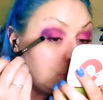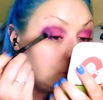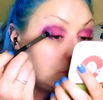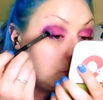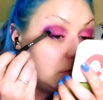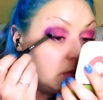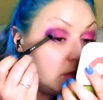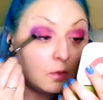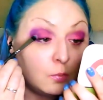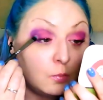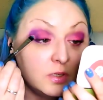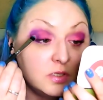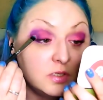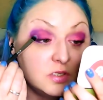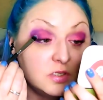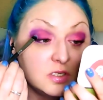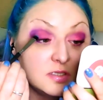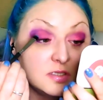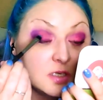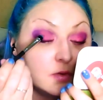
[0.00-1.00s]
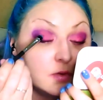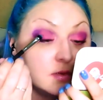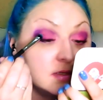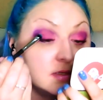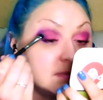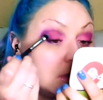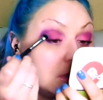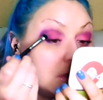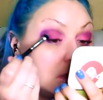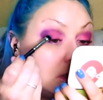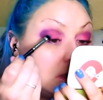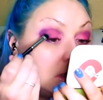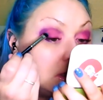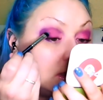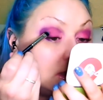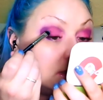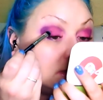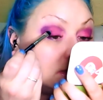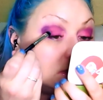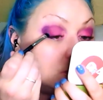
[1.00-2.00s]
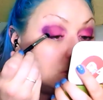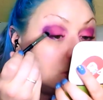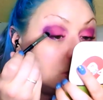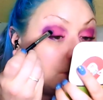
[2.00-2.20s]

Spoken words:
and we're just going to put a little more